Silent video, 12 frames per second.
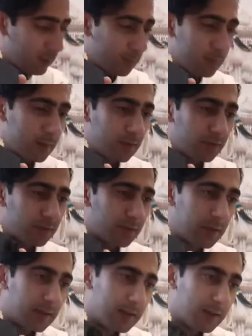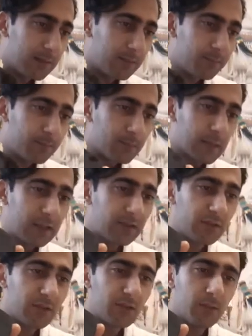almost,
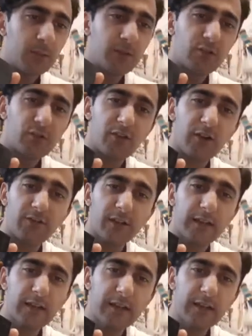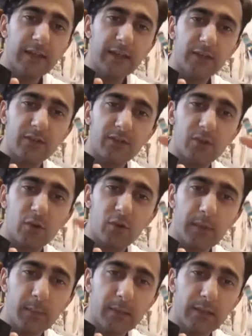it's almost truffly in its
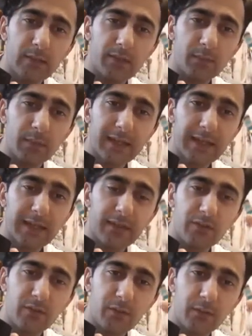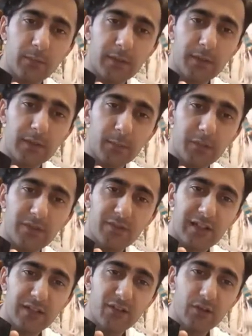creaminess, but that is from the
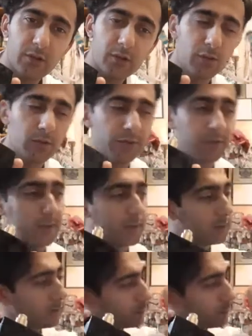pistachio kulfi.